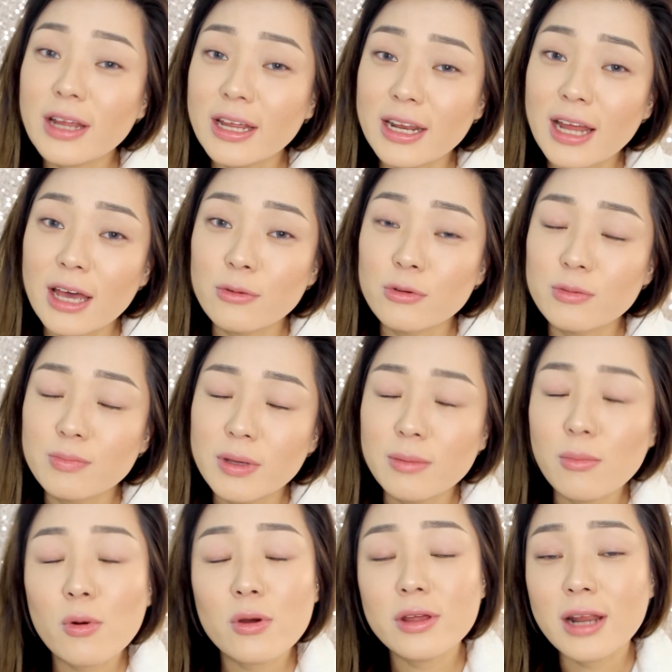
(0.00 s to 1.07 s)
and I would be
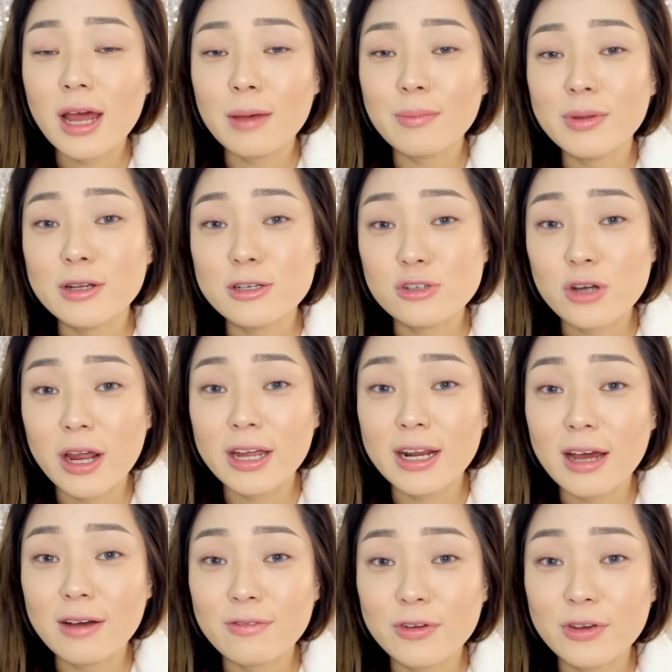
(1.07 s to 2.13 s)
more than happy to try it
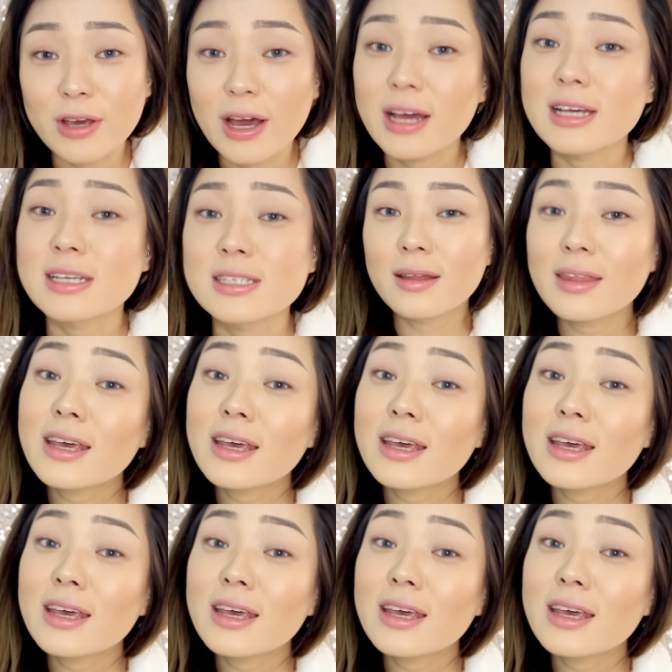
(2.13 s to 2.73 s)
out for you guys.